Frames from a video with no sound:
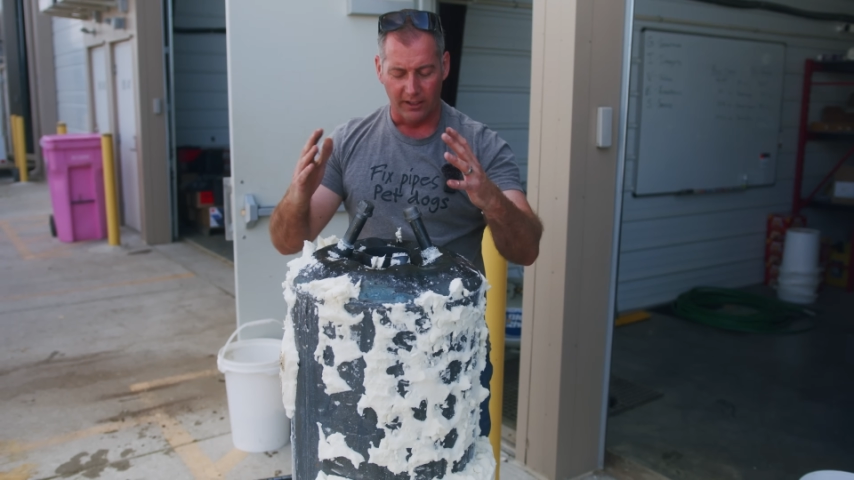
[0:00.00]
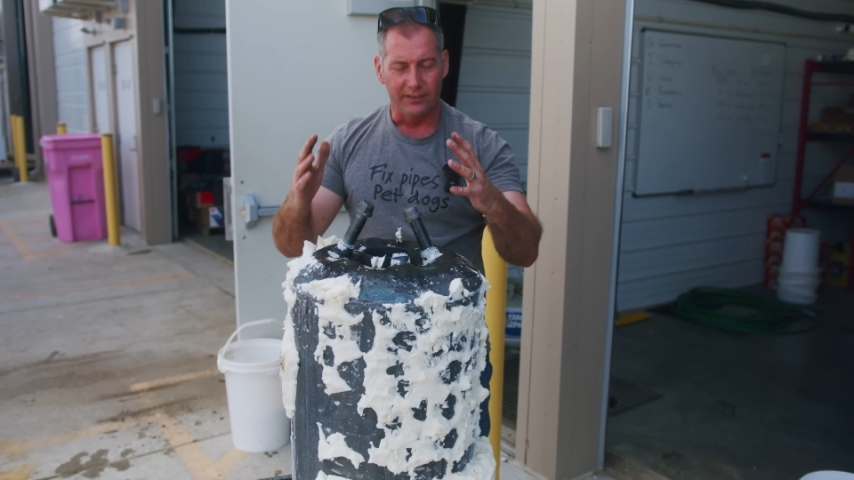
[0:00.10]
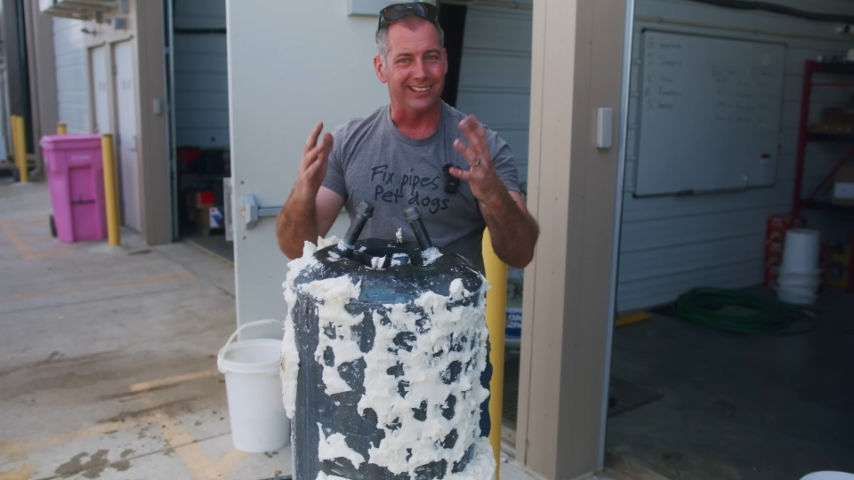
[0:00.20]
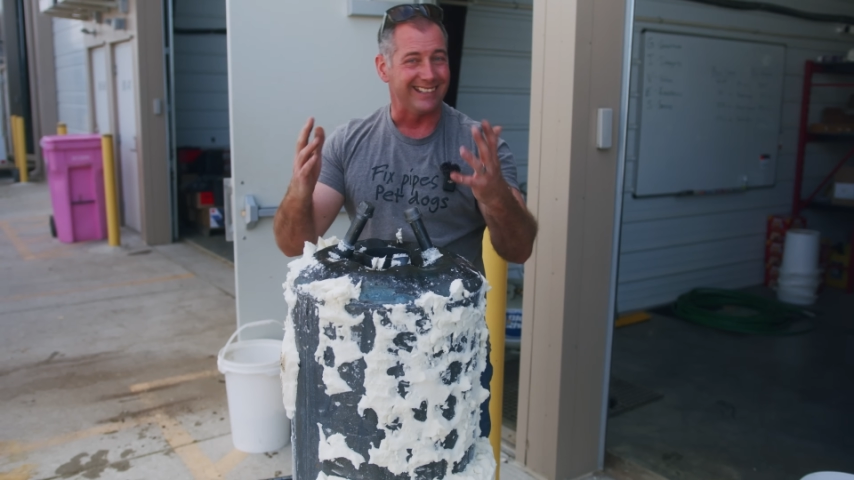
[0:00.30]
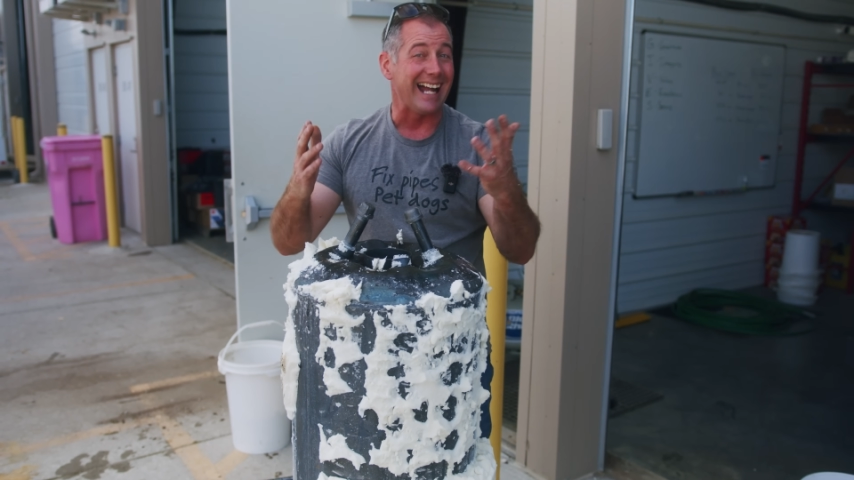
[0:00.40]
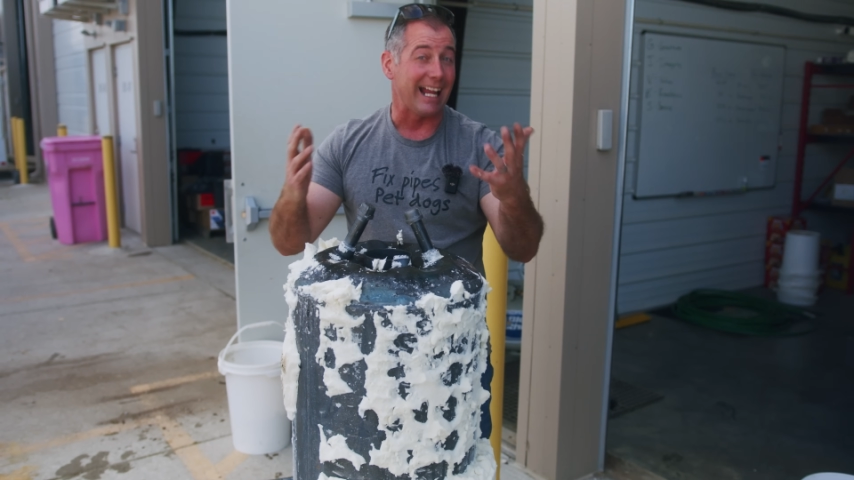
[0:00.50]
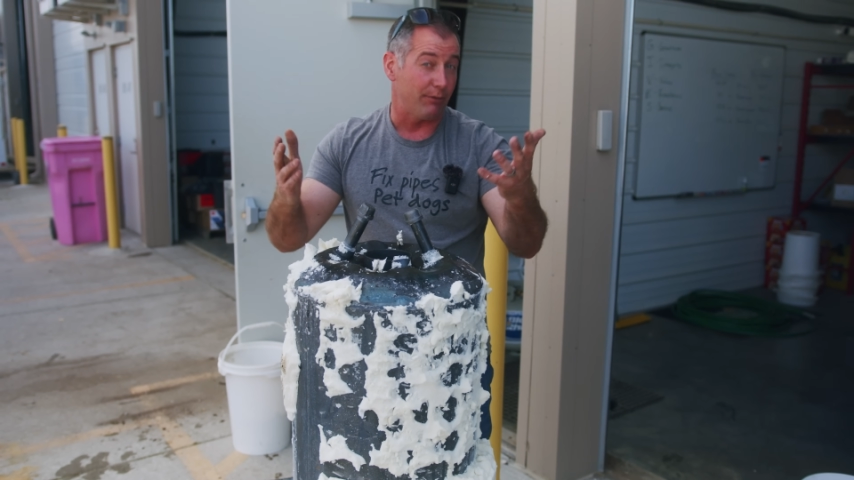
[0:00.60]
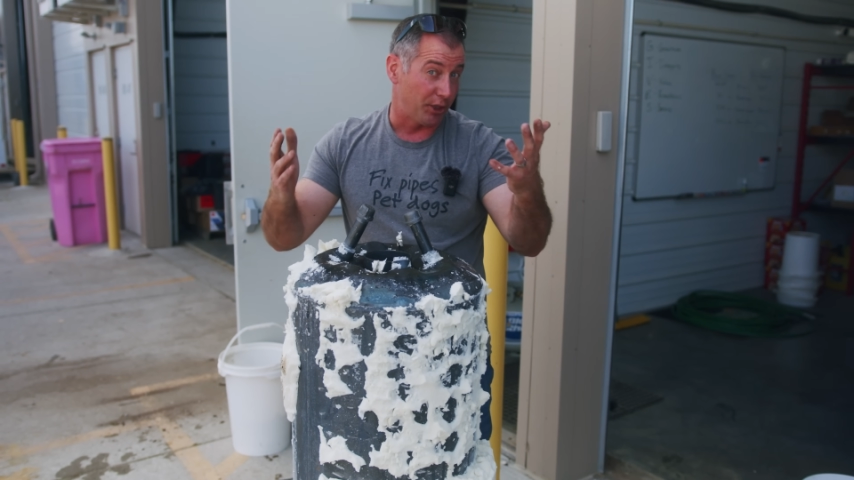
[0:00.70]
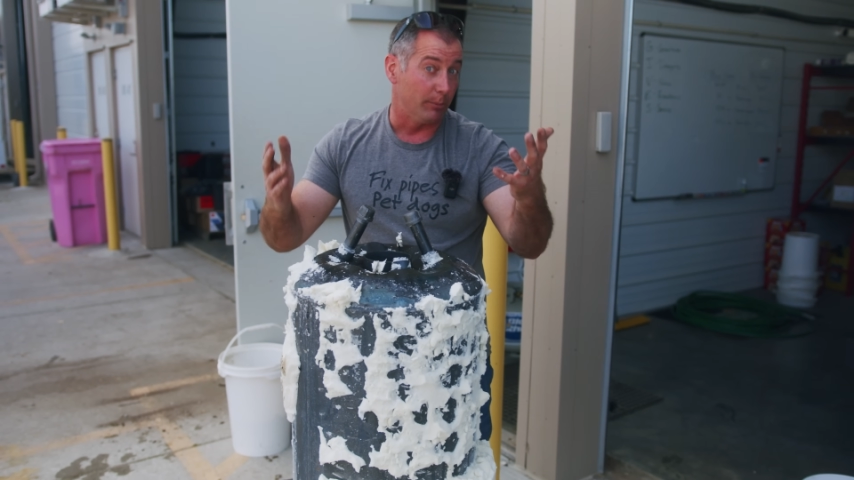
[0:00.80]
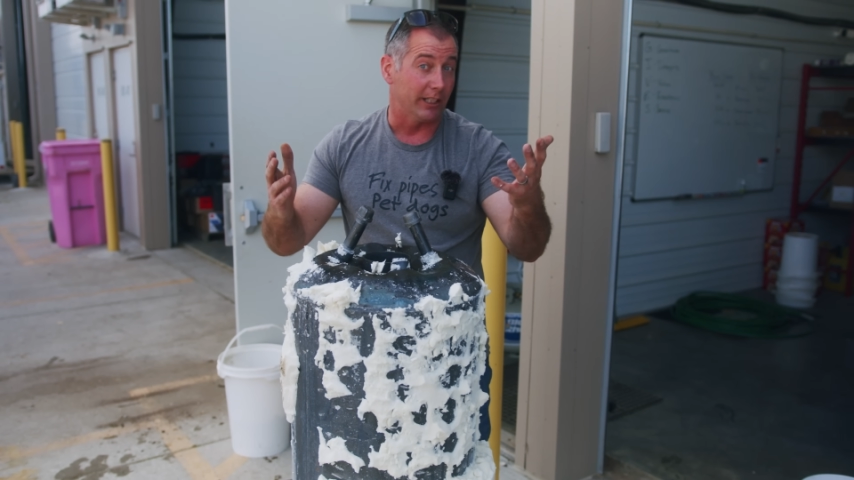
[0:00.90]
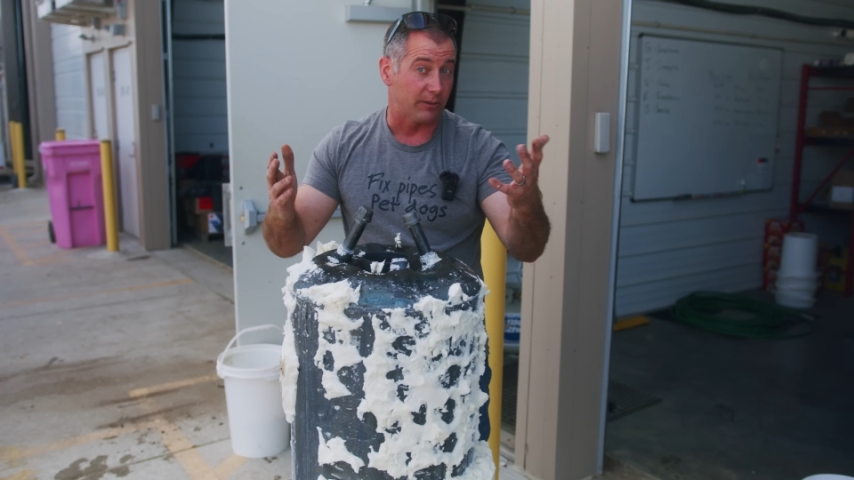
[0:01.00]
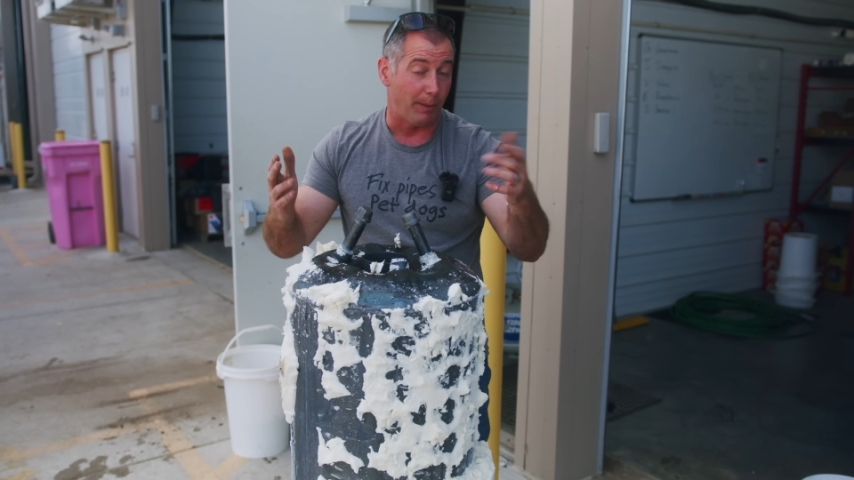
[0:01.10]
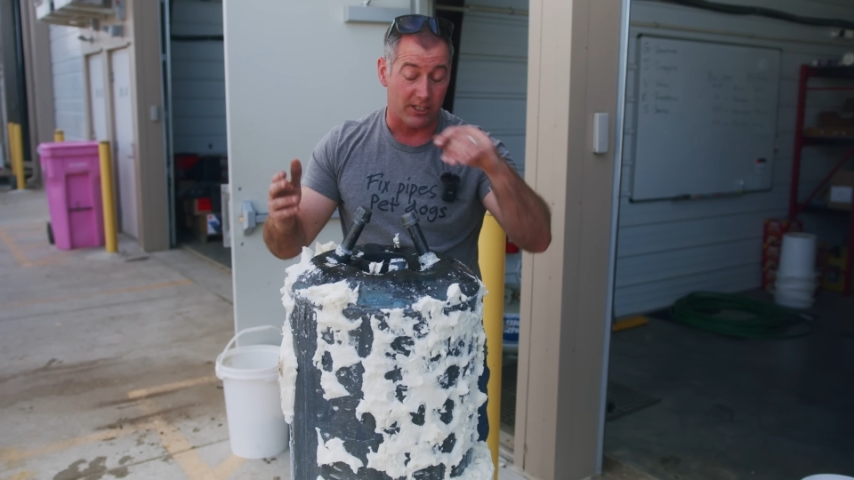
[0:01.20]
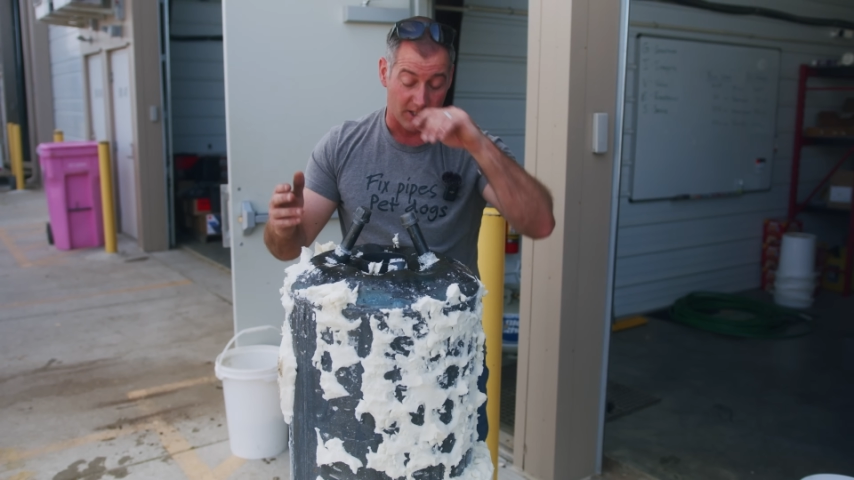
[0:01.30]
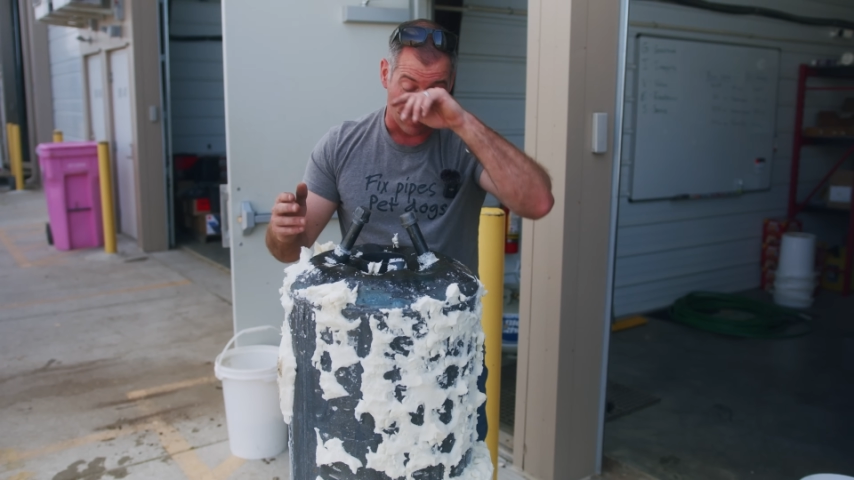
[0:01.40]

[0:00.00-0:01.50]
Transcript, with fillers: does not have a thermal expansion